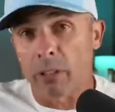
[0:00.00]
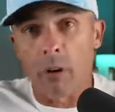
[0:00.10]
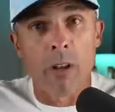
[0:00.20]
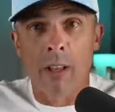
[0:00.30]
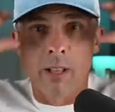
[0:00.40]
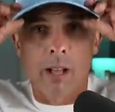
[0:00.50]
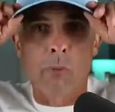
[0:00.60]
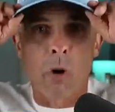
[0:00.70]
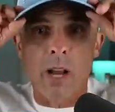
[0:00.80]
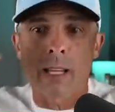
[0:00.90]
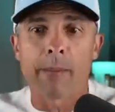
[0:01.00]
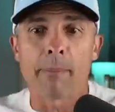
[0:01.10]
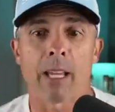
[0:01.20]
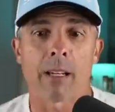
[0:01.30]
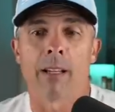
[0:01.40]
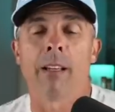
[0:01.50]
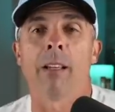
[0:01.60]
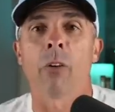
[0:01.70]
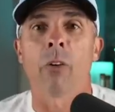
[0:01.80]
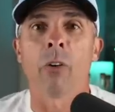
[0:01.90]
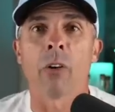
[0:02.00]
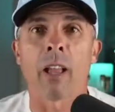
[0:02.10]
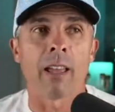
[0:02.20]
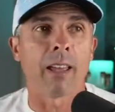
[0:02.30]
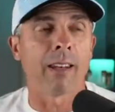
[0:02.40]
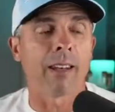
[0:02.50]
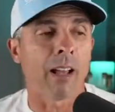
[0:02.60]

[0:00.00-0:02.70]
So I'm rocking it, man. And